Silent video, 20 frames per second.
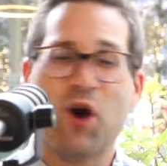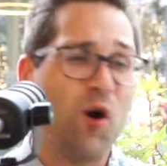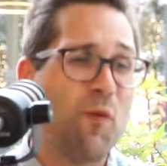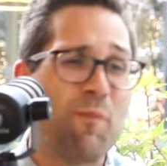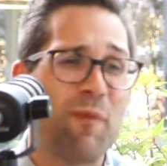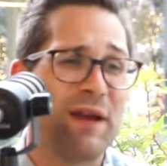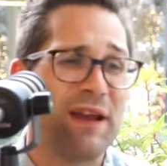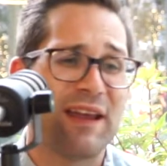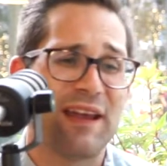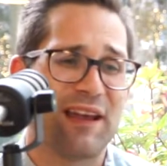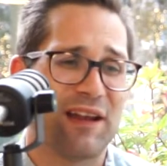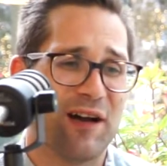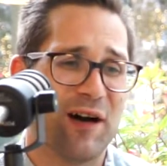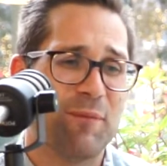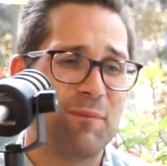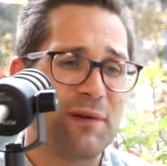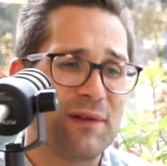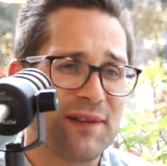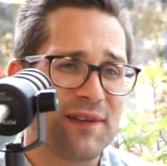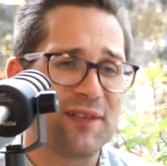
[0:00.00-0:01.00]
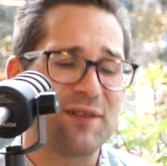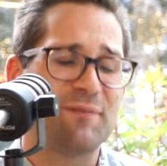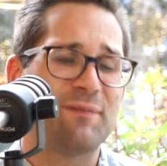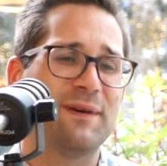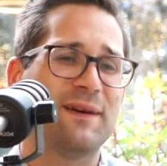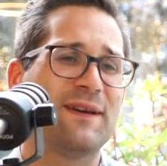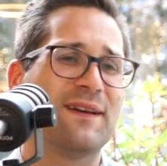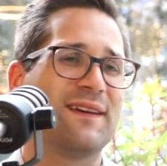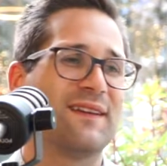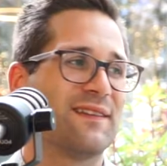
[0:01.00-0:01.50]
opening it up a little
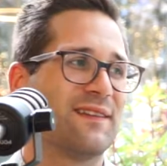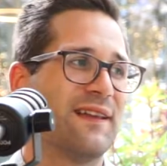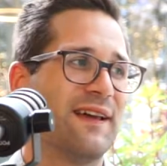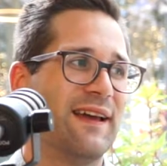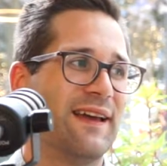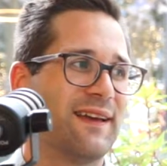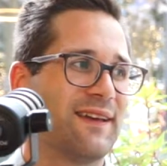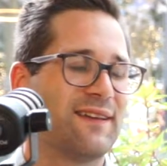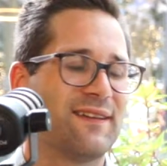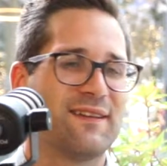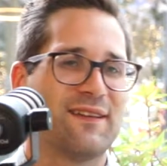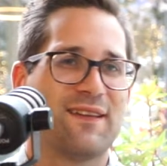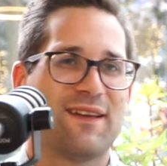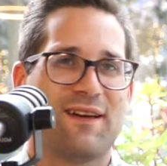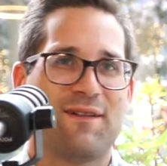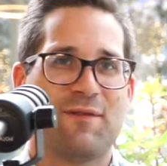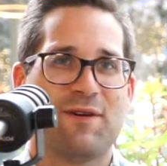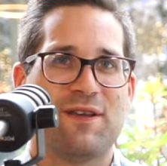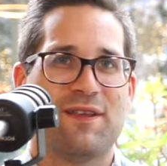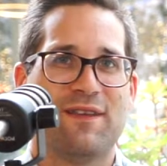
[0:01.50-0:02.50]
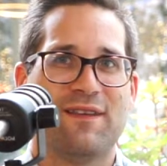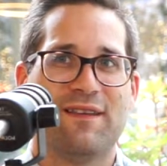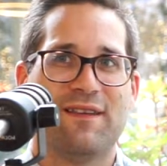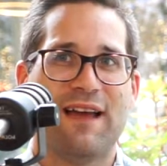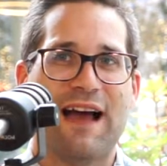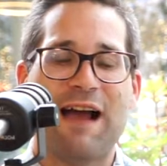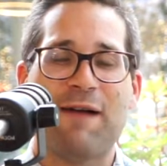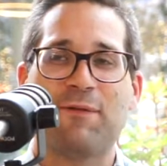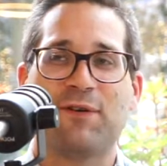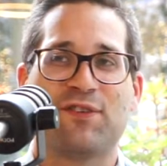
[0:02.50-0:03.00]
bit. Like when
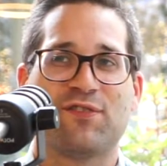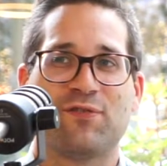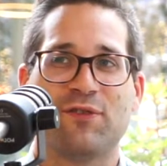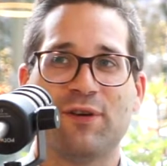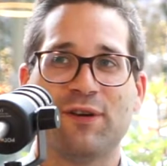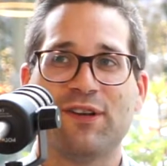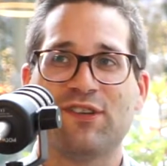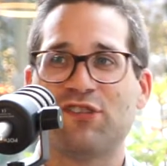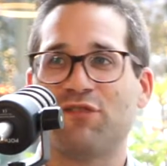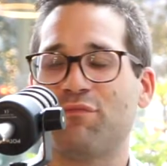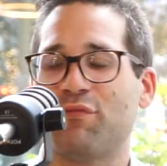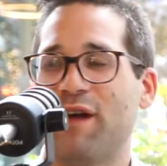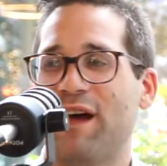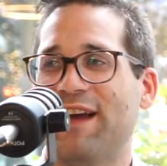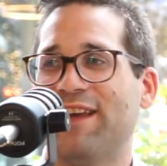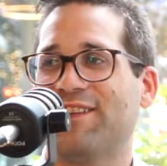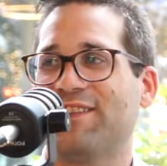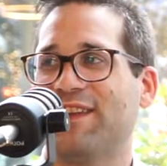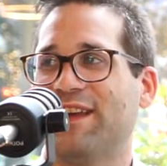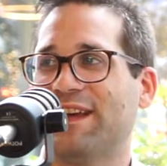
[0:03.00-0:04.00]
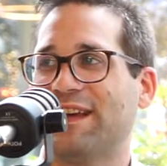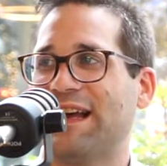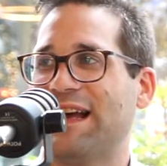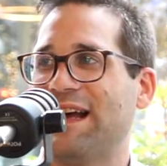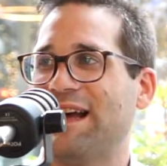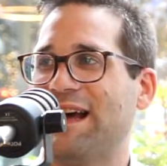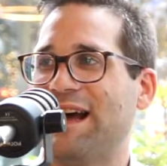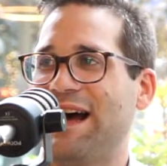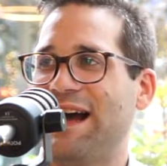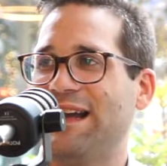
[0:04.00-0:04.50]
I was really surprised, like
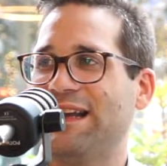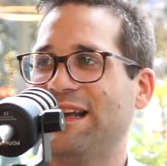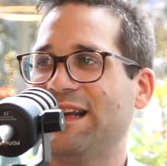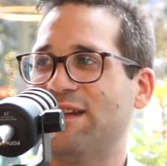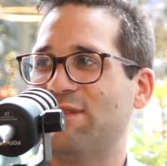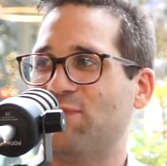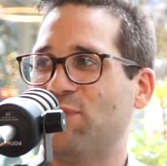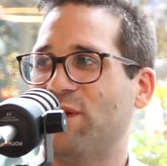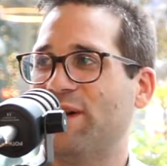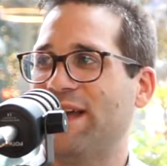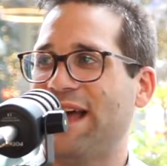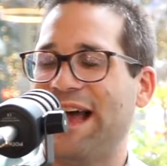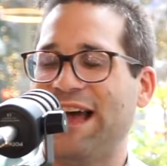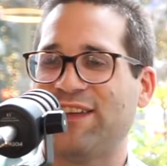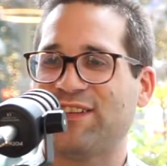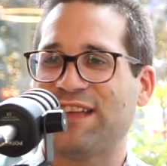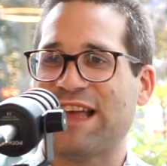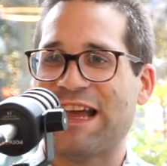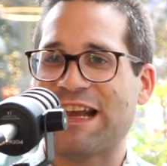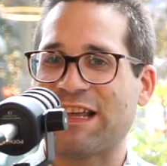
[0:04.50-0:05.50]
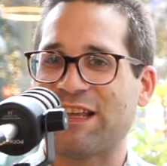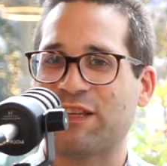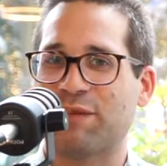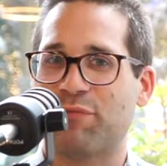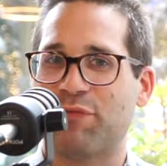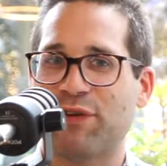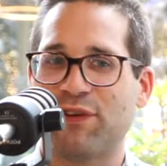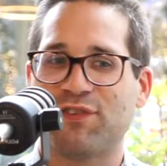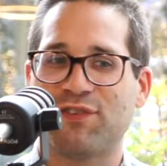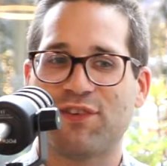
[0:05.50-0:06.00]
I didn't want to ask any of the
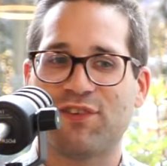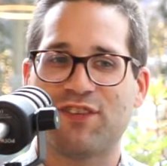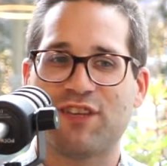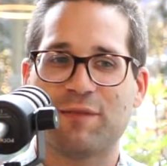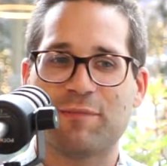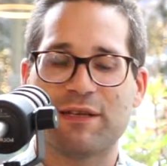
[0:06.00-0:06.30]
baristas to